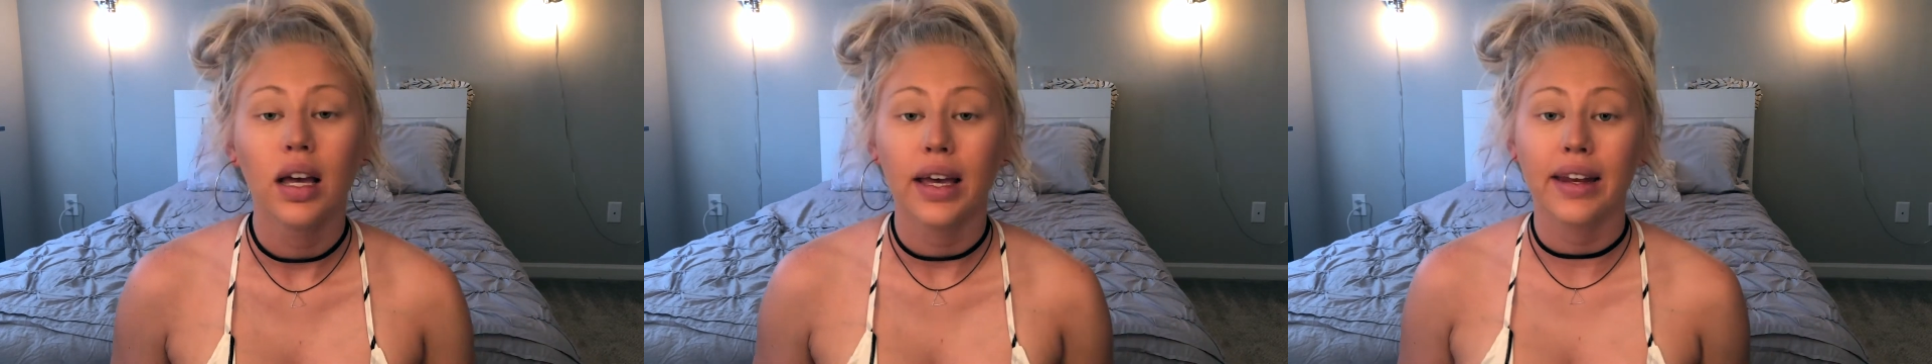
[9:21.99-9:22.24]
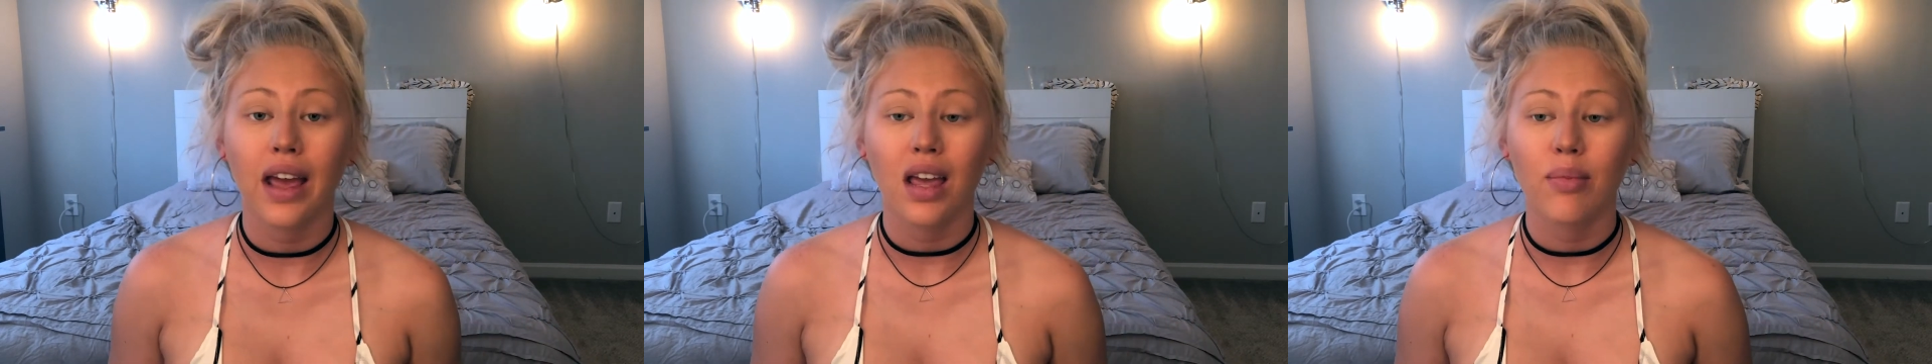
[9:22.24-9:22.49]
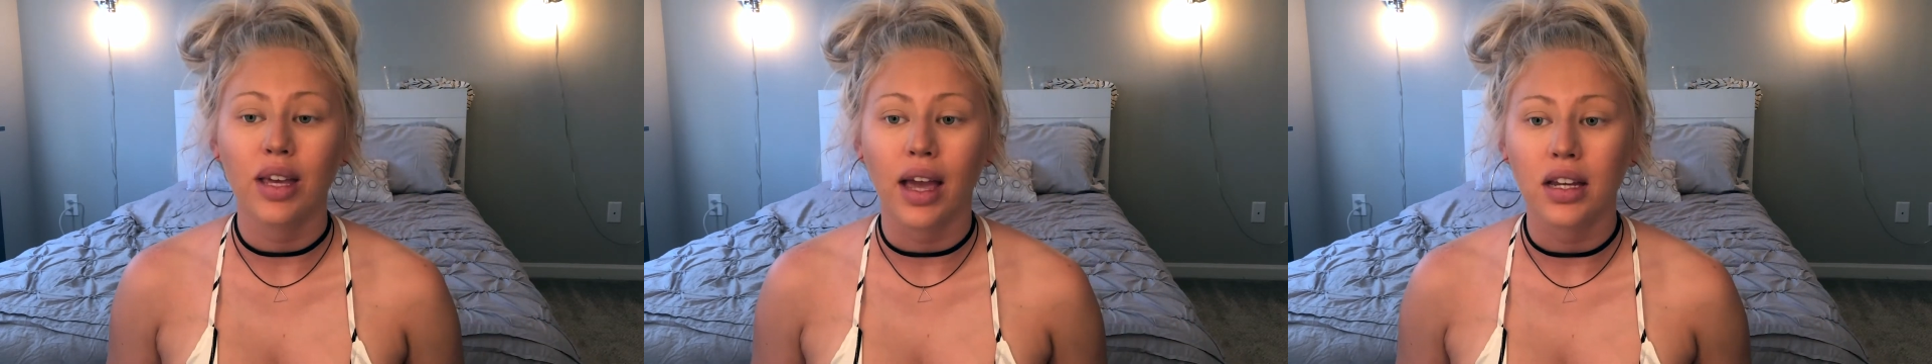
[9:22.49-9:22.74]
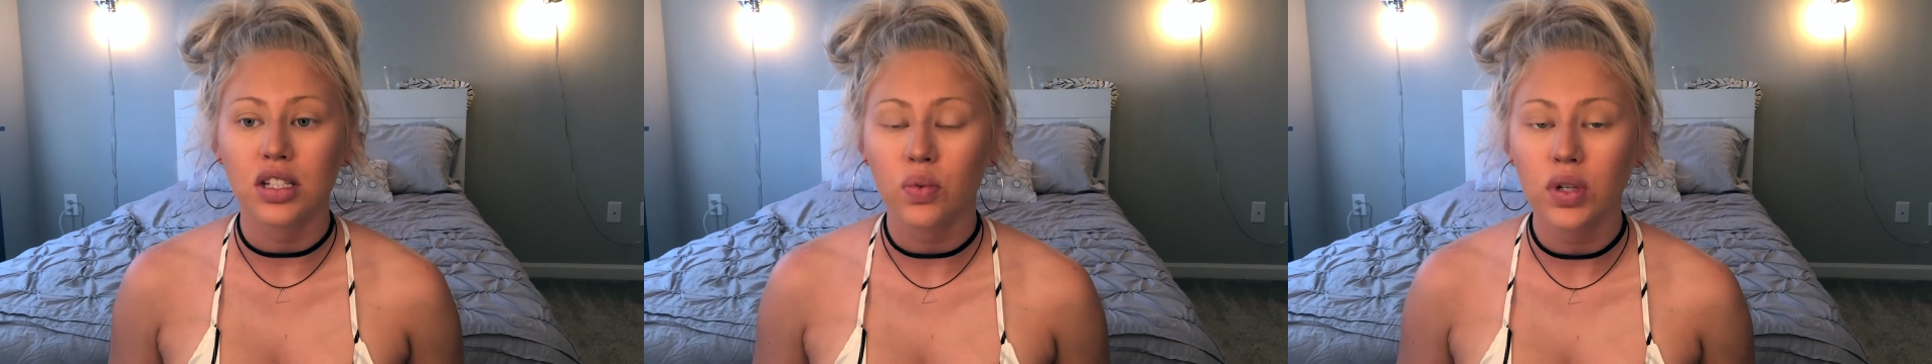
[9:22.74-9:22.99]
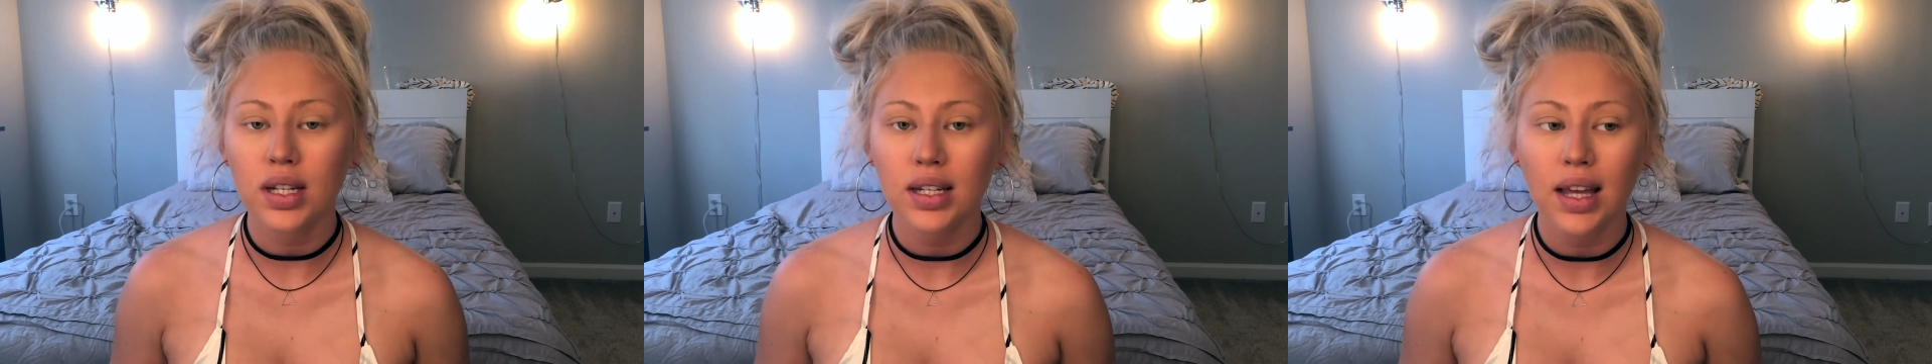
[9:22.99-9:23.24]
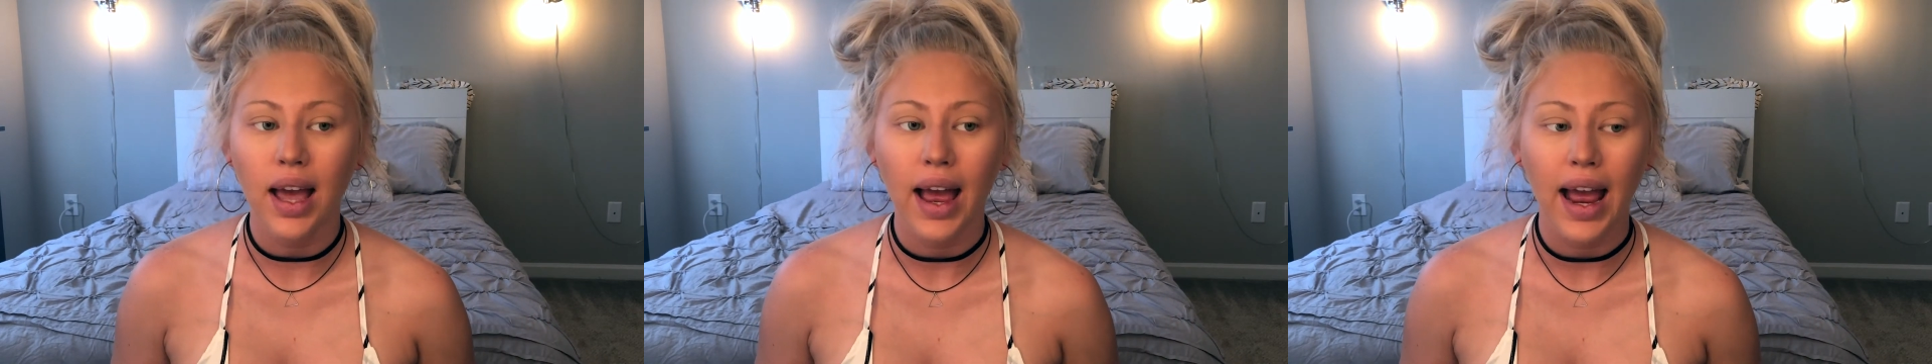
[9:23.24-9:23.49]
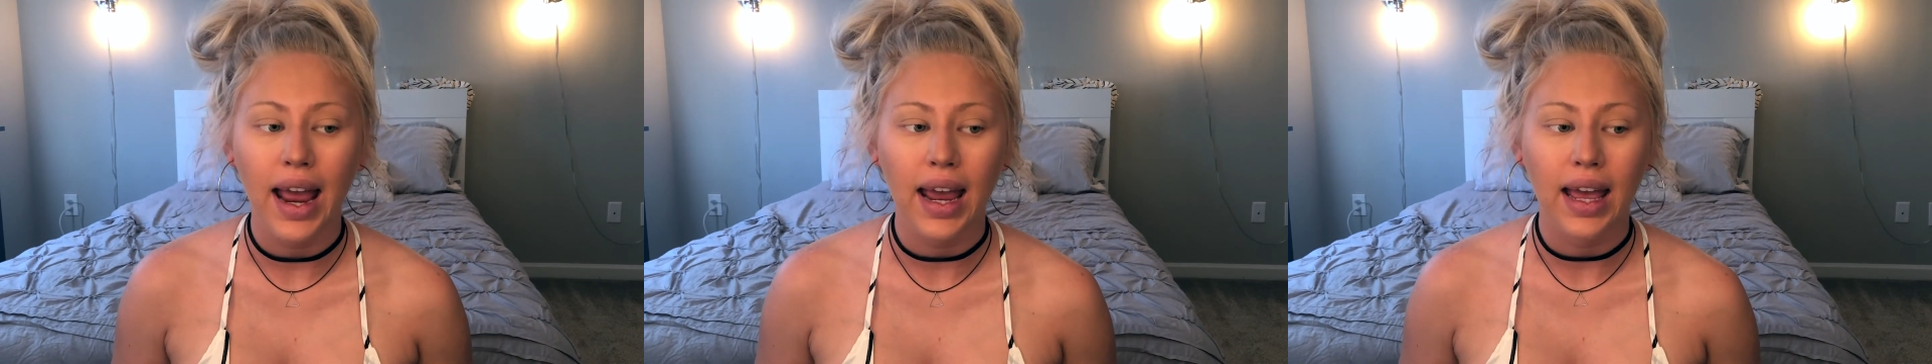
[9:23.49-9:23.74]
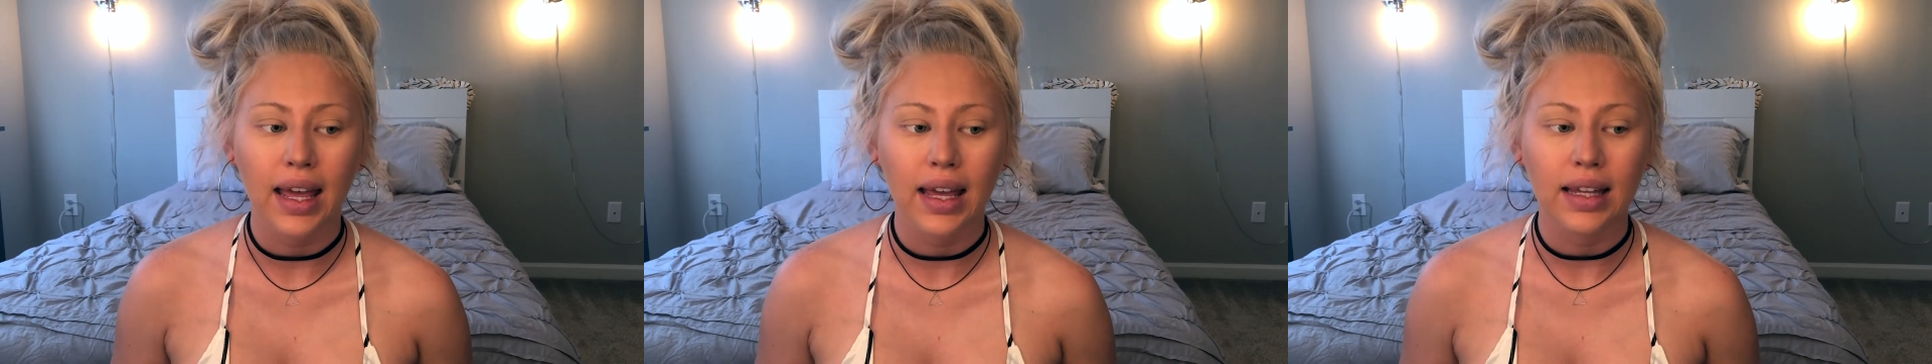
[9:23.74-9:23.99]
an ABH one,
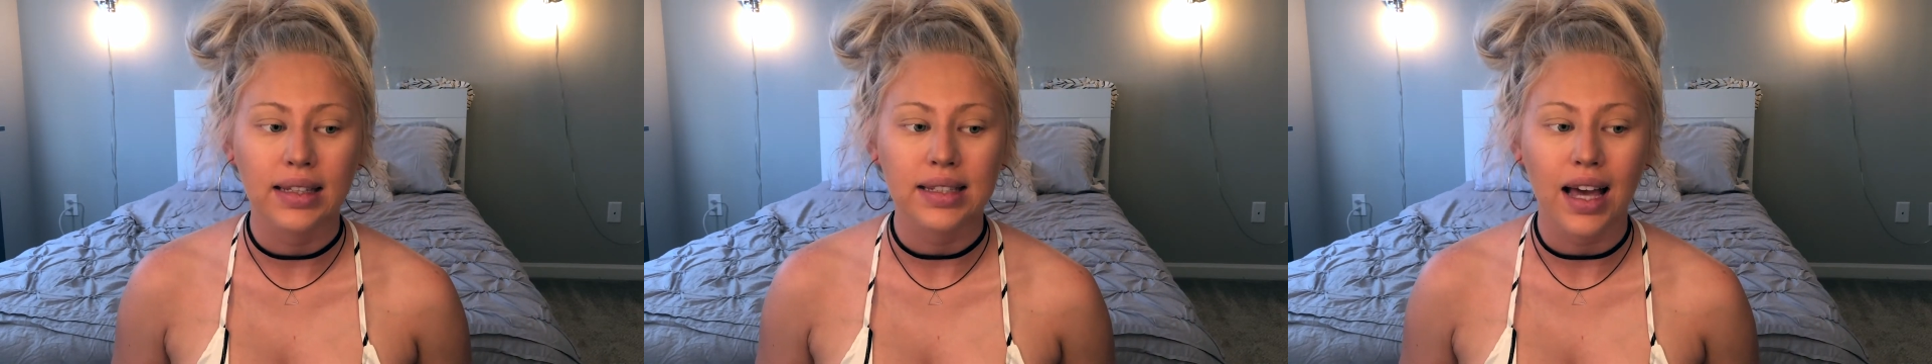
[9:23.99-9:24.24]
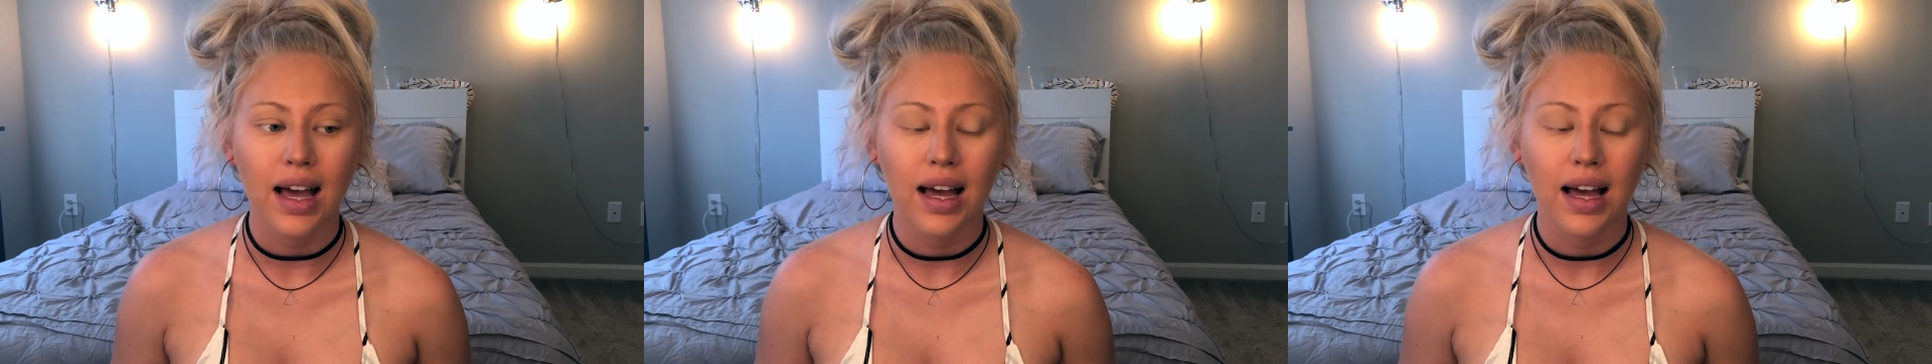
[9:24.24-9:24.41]
and